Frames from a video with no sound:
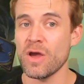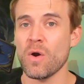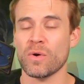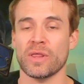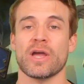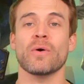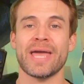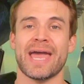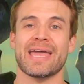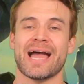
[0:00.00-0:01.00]
or you're like,
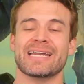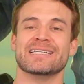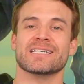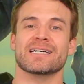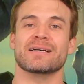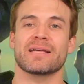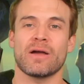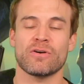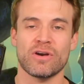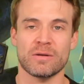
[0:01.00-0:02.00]
okay, I need to
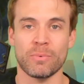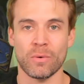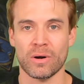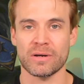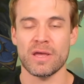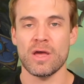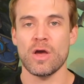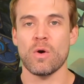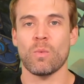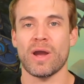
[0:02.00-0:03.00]
create a board
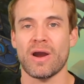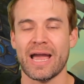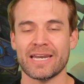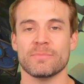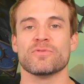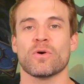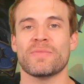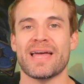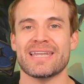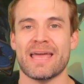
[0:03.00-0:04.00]
where I can absorb
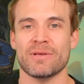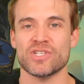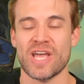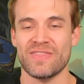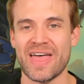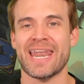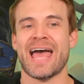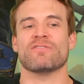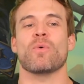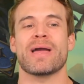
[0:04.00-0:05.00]
that damage and then
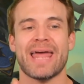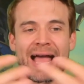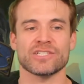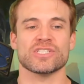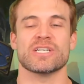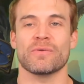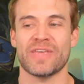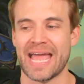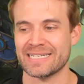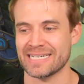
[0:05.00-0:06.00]
have a way to actually deal with
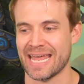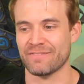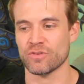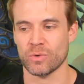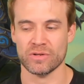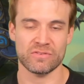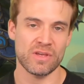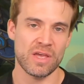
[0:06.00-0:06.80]
the Antian afterwards.